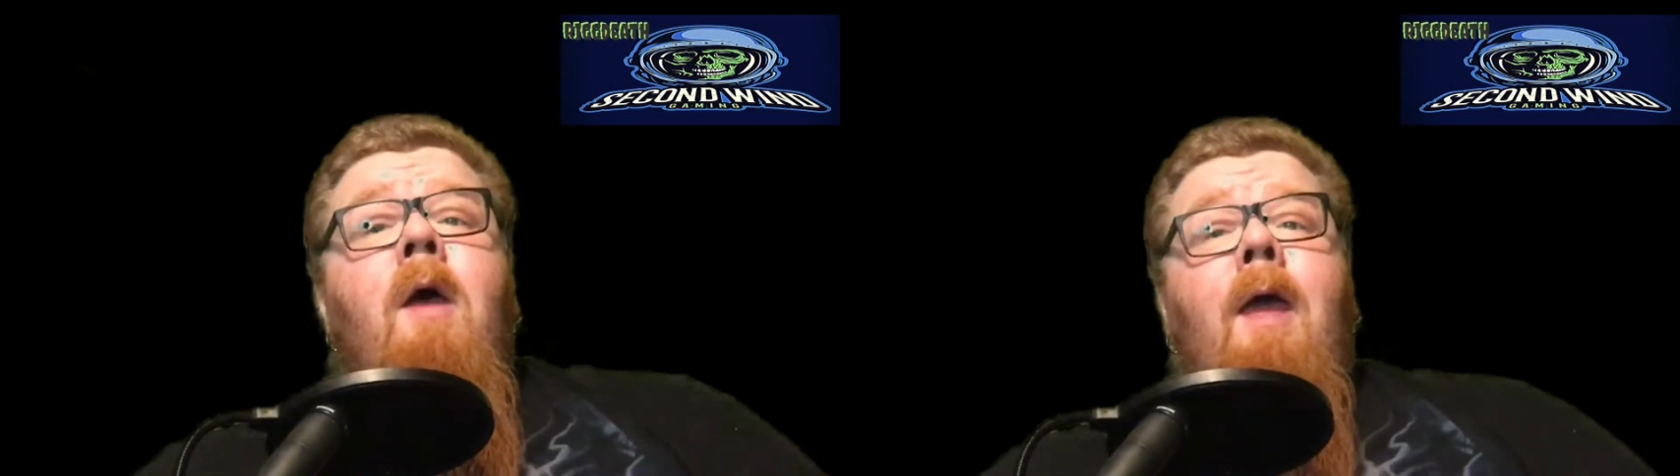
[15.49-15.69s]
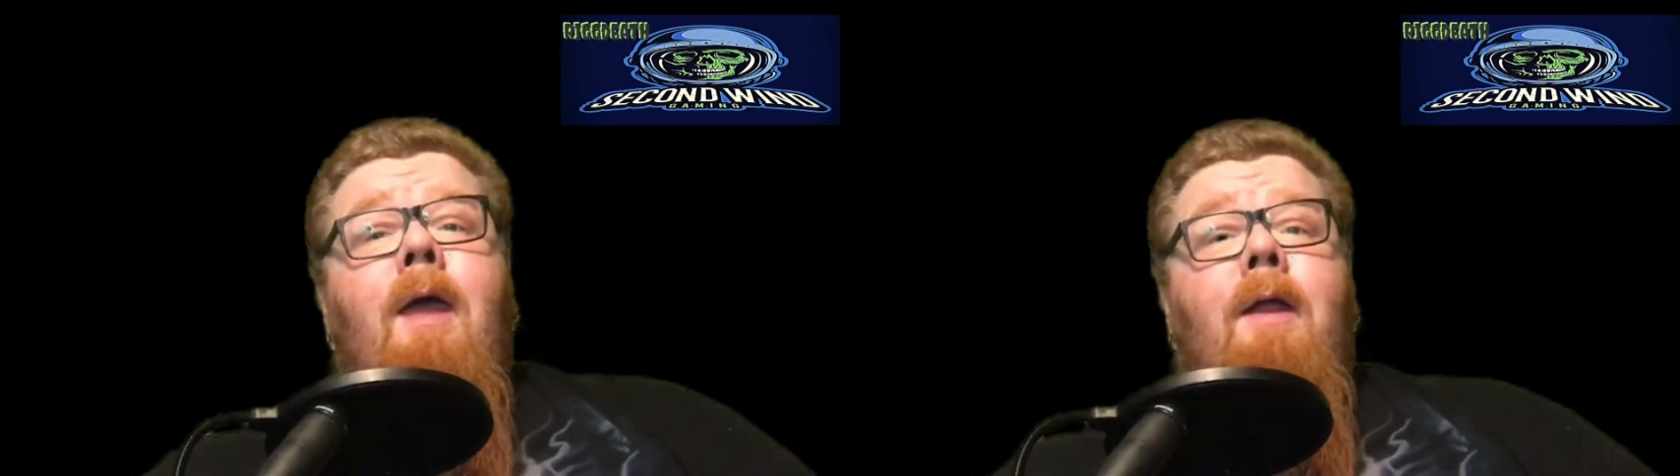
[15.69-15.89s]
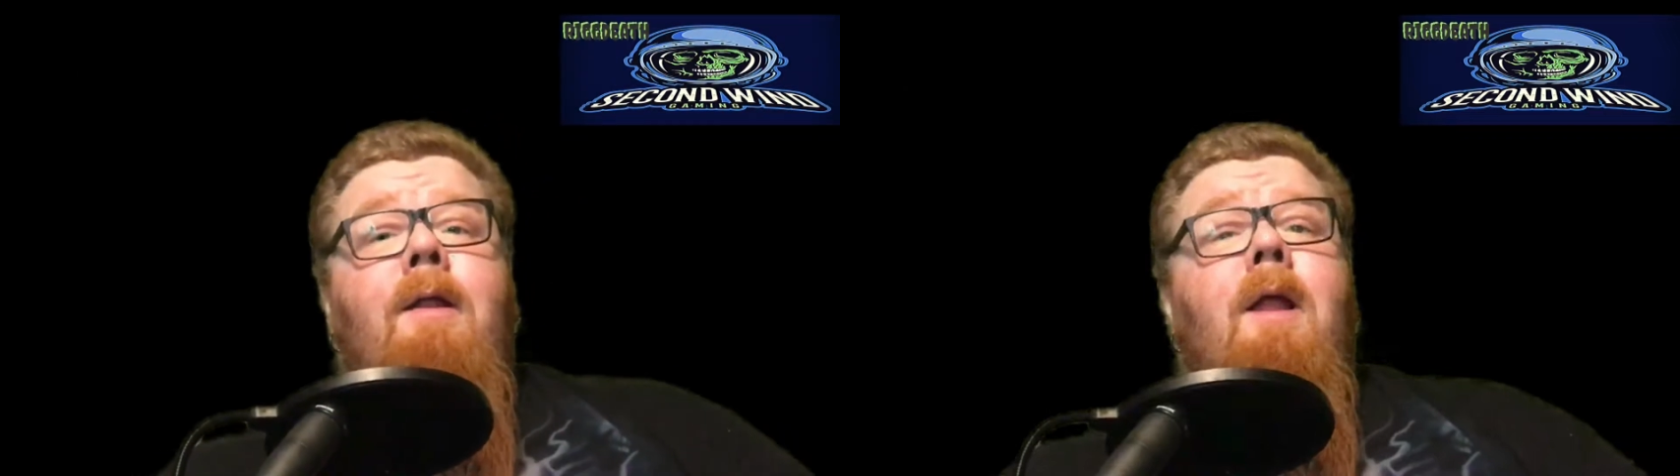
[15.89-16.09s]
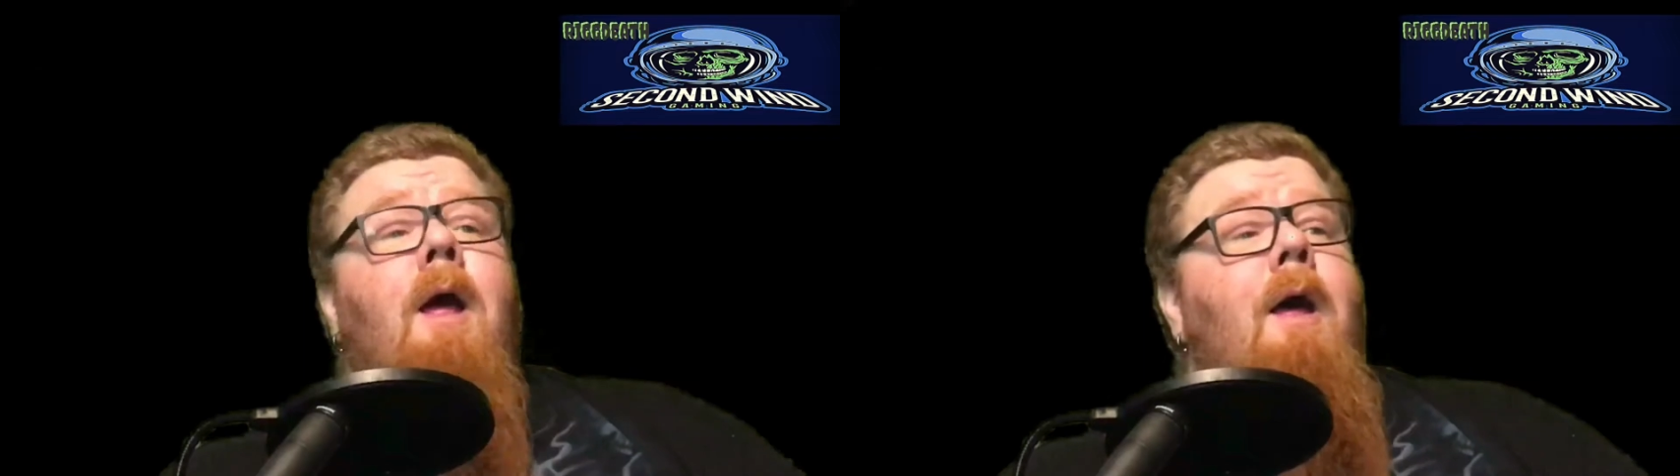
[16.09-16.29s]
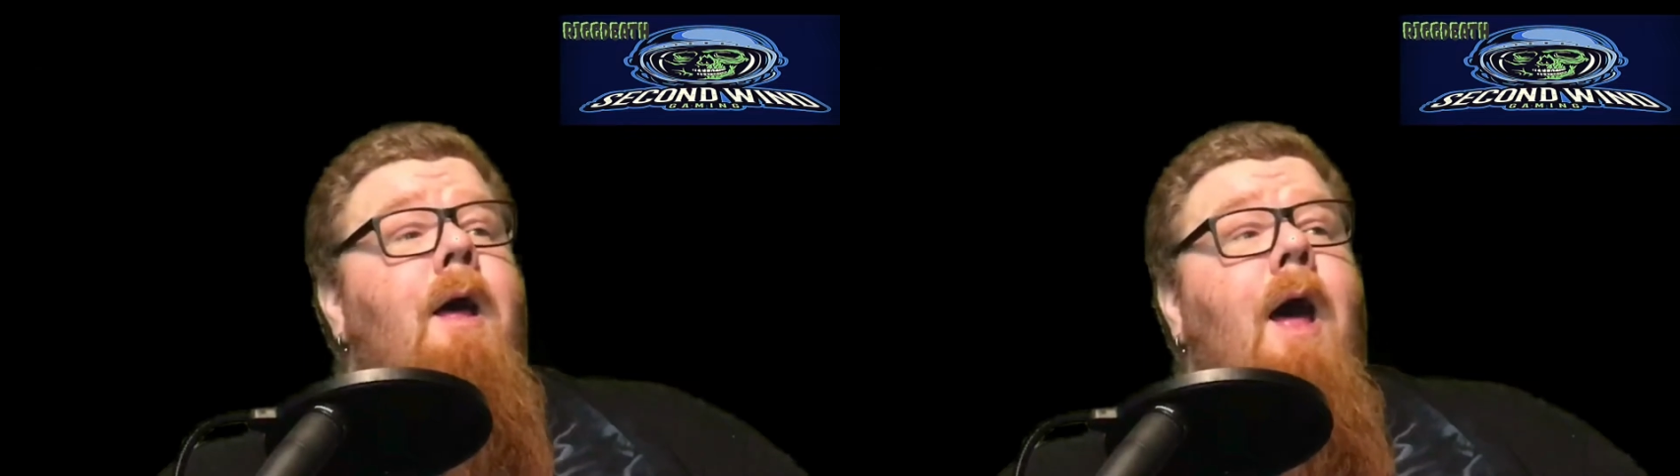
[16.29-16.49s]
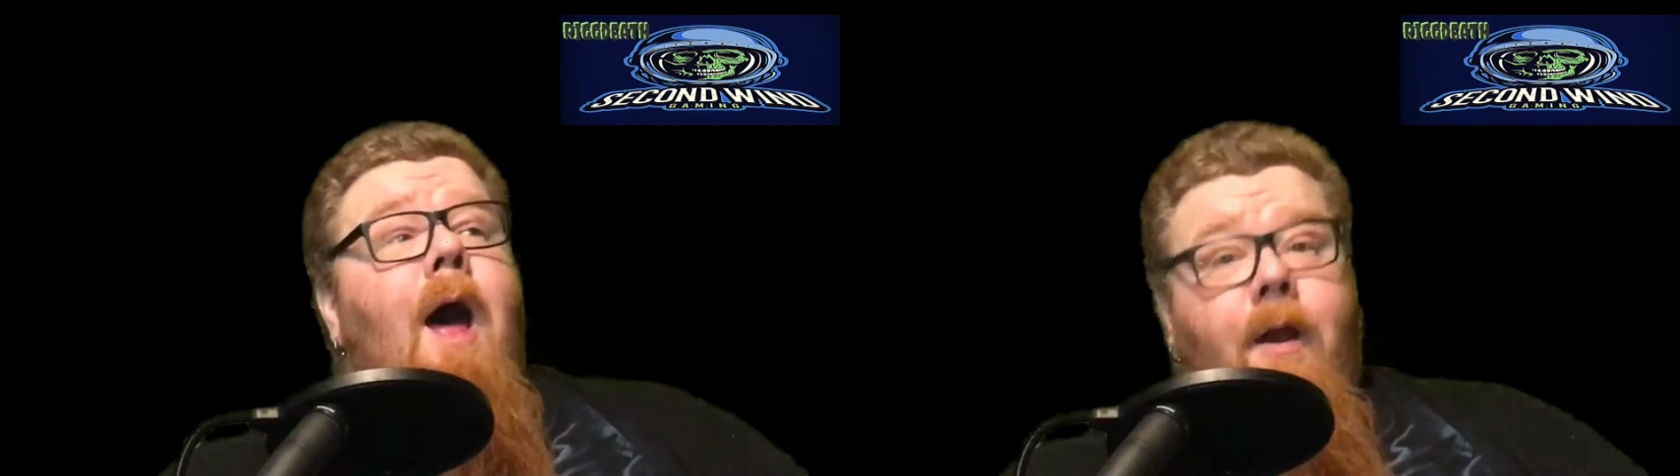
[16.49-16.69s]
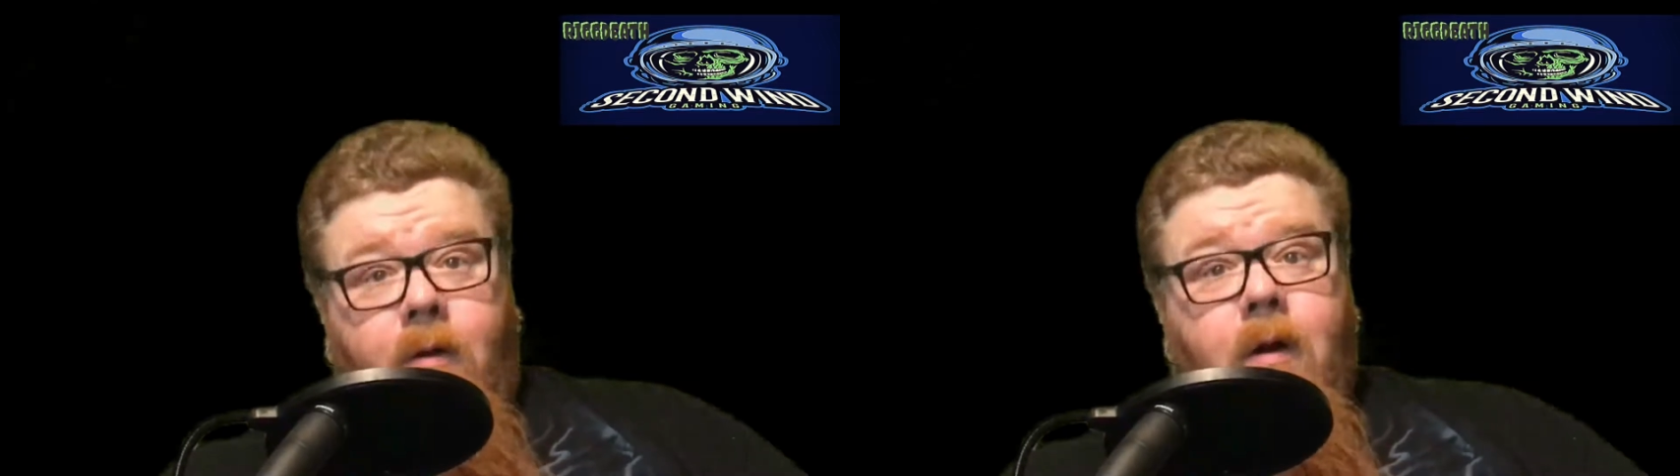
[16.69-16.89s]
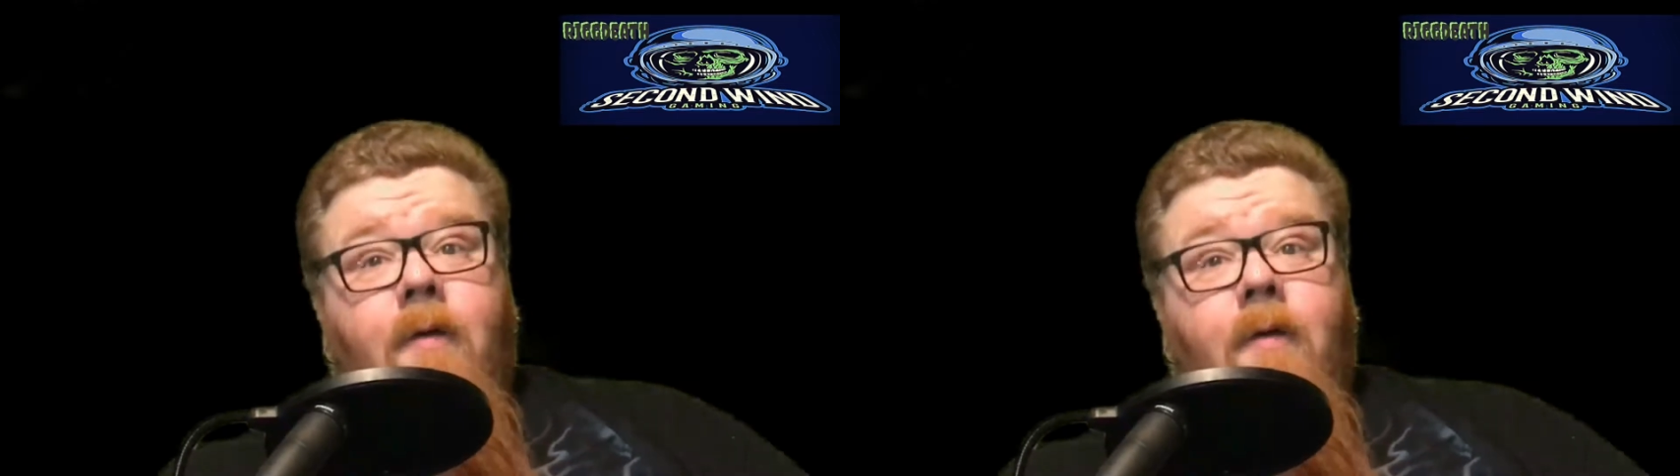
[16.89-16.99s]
in honor